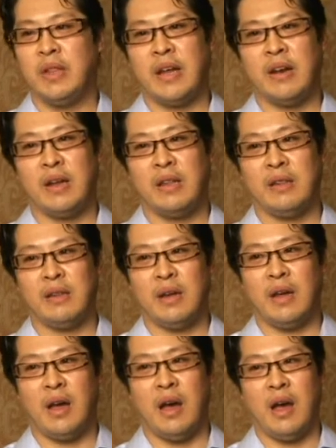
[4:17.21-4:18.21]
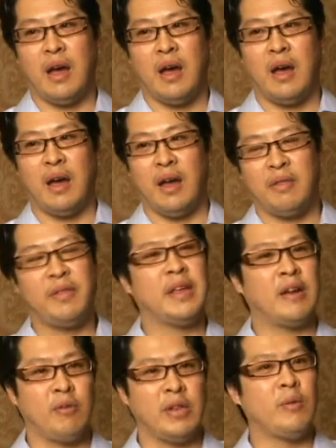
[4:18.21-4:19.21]
that I think I
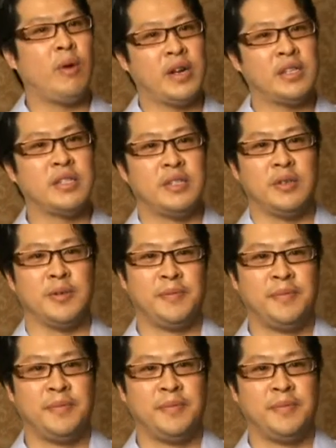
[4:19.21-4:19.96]
really wanted to do.